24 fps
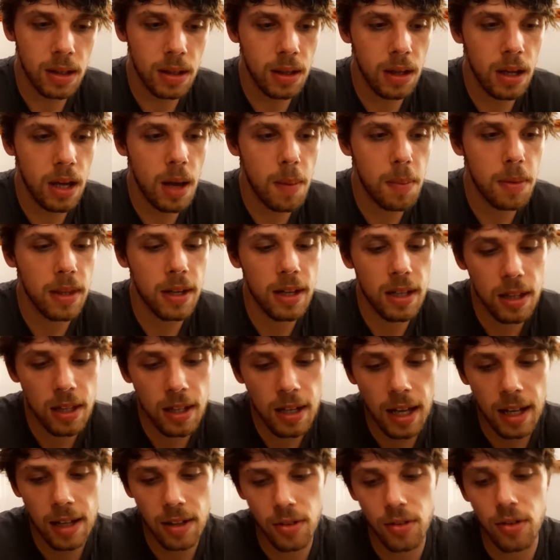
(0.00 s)
But the
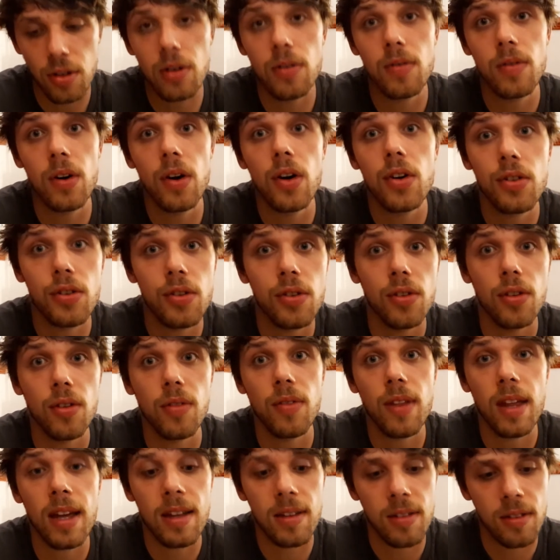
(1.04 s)
next two versions of
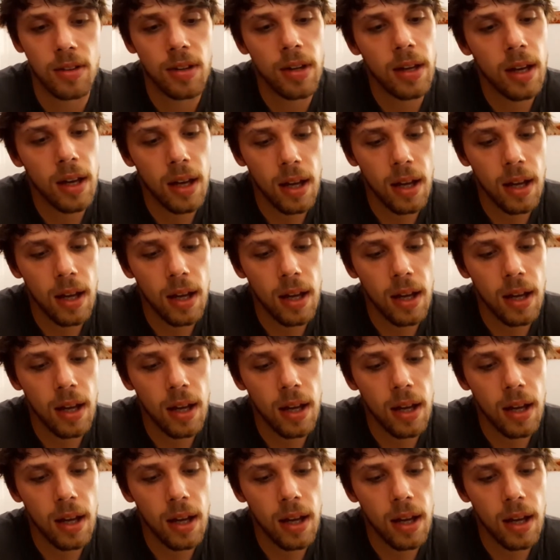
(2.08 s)
this